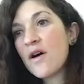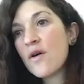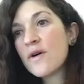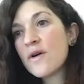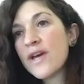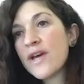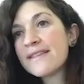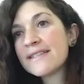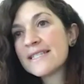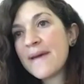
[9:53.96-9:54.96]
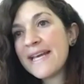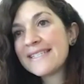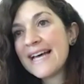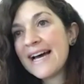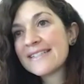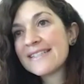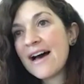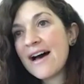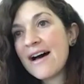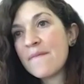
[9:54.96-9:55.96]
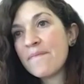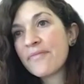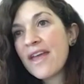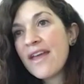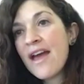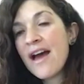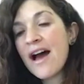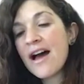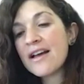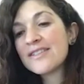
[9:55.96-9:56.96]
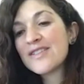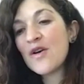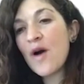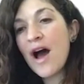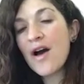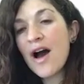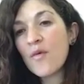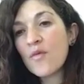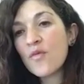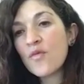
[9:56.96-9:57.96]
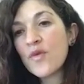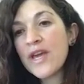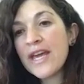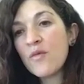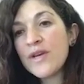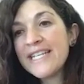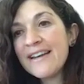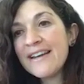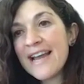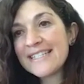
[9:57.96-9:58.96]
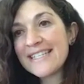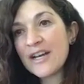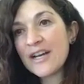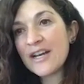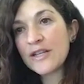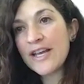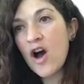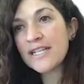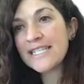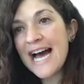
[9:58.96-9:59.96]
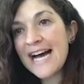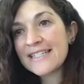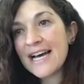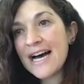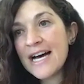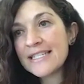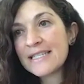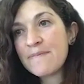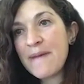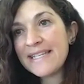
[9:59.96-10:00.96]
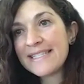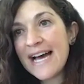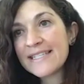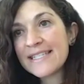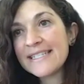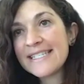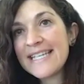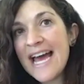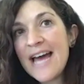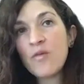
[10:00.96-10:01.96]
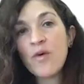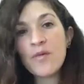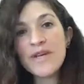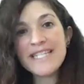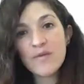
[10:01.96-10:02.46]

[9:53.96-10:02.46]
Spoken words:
with SpaceX, so we didn't necessarily contact SpaceX. Instead, what we did